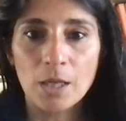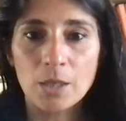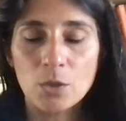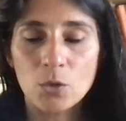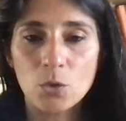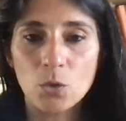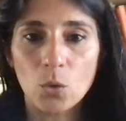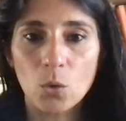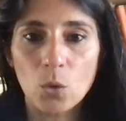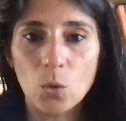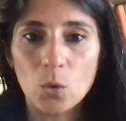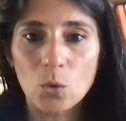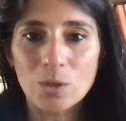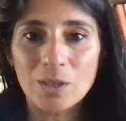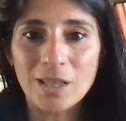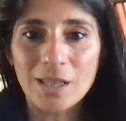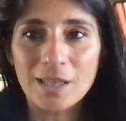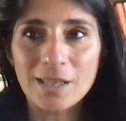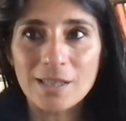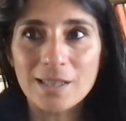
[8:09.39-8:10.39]
So
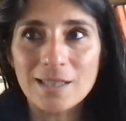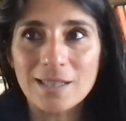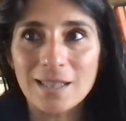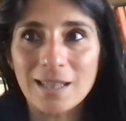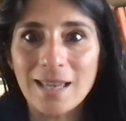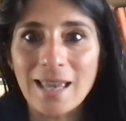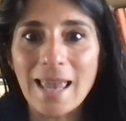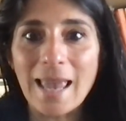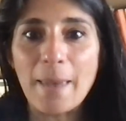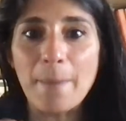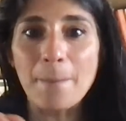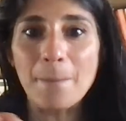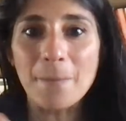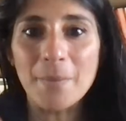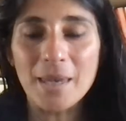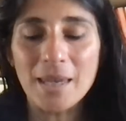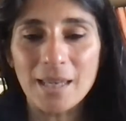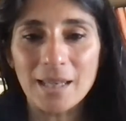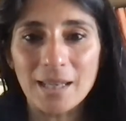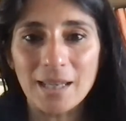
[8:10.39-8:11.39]
there's a
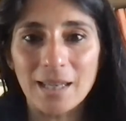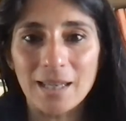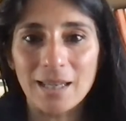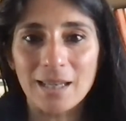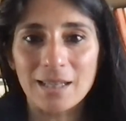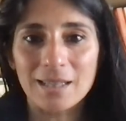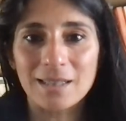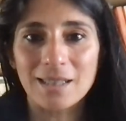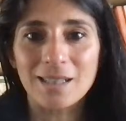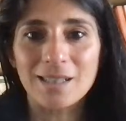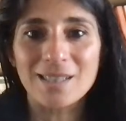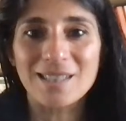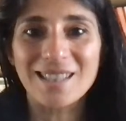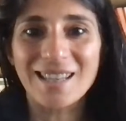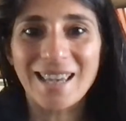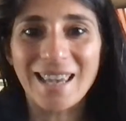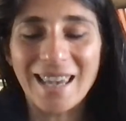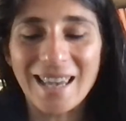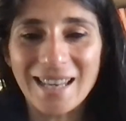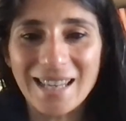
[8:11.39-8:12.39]
meaning,
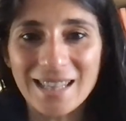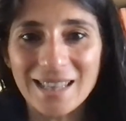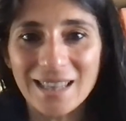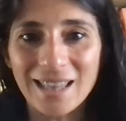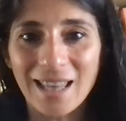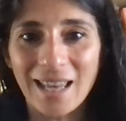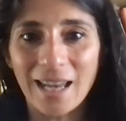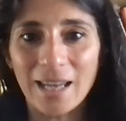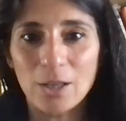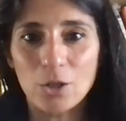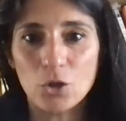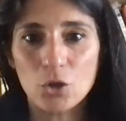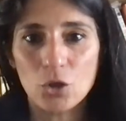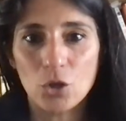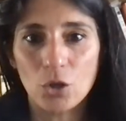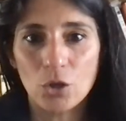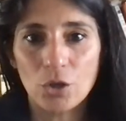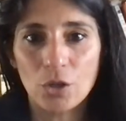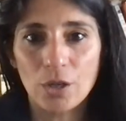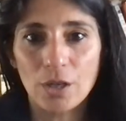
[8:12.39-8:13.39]
there's an
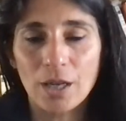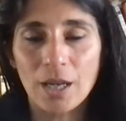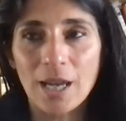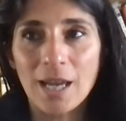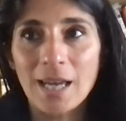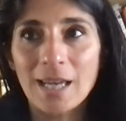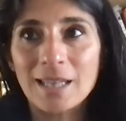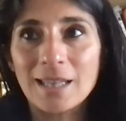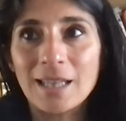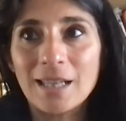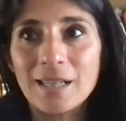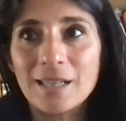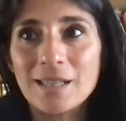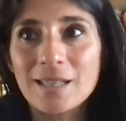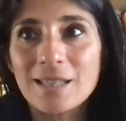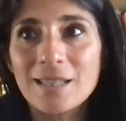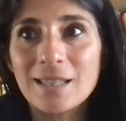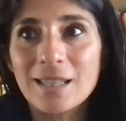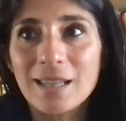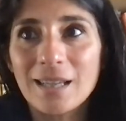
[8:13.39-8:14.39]
intention,
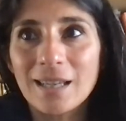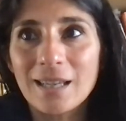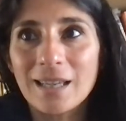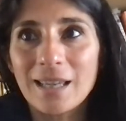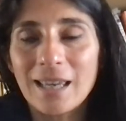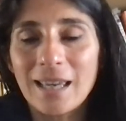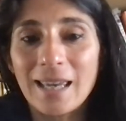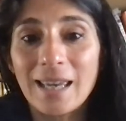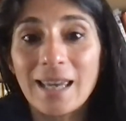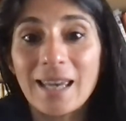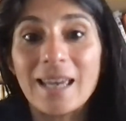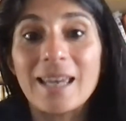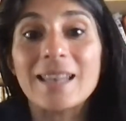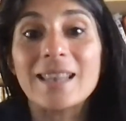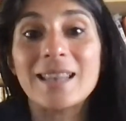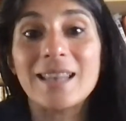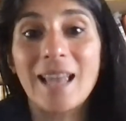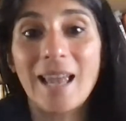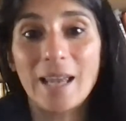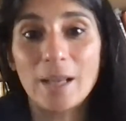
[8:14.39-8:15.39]
there's a
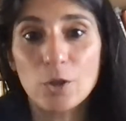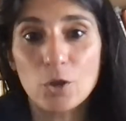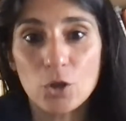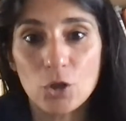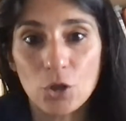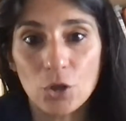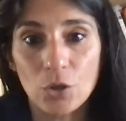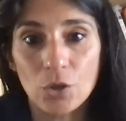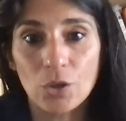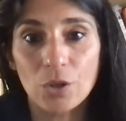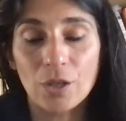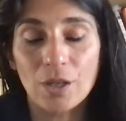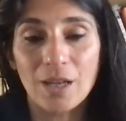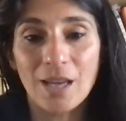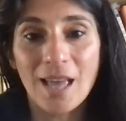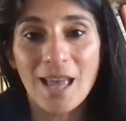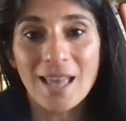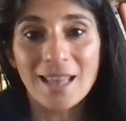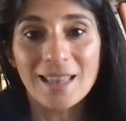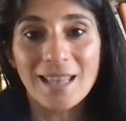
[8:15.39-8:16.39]

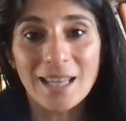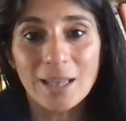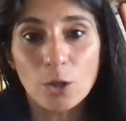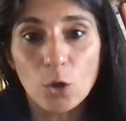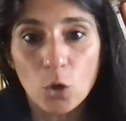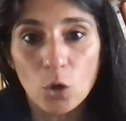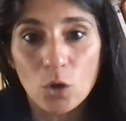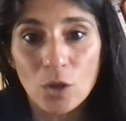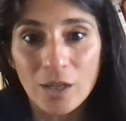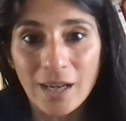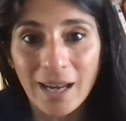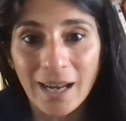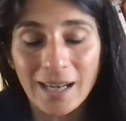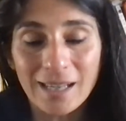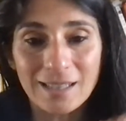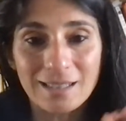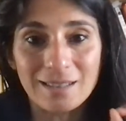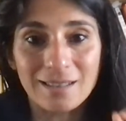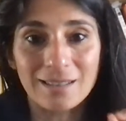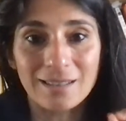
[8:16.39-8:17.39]
tension that
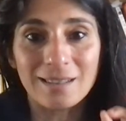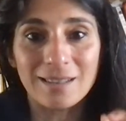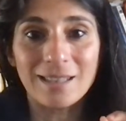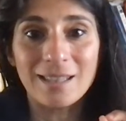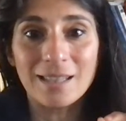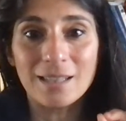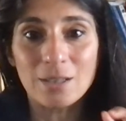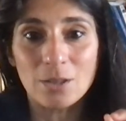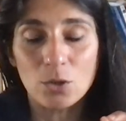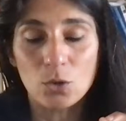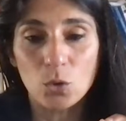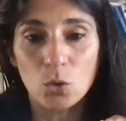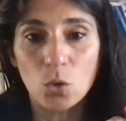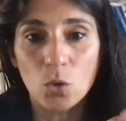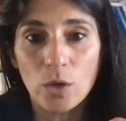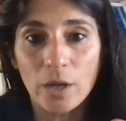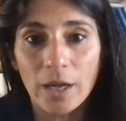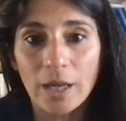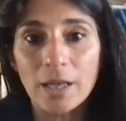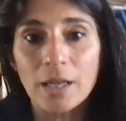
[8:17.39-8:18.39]
connects this
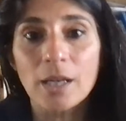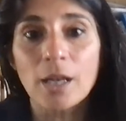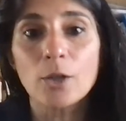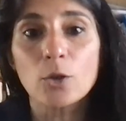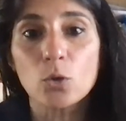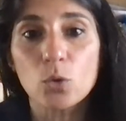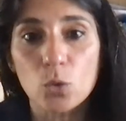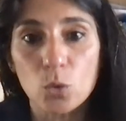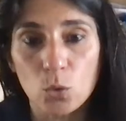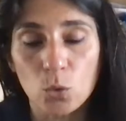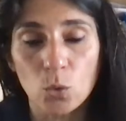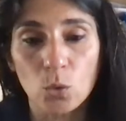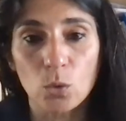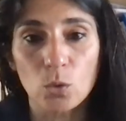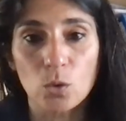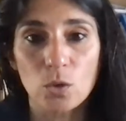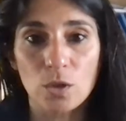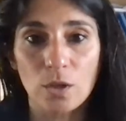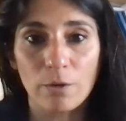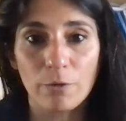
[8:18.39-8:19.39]
token
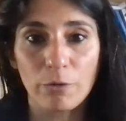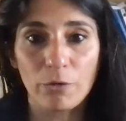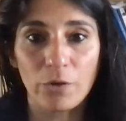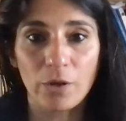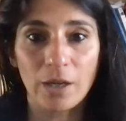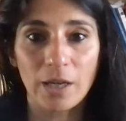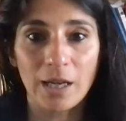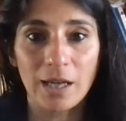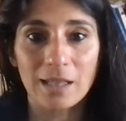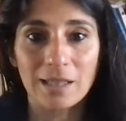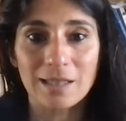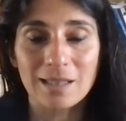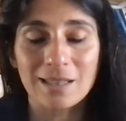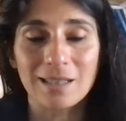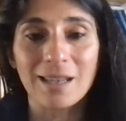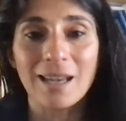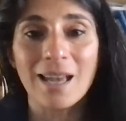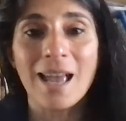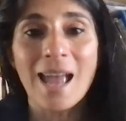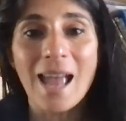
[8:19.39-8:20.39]
to something else.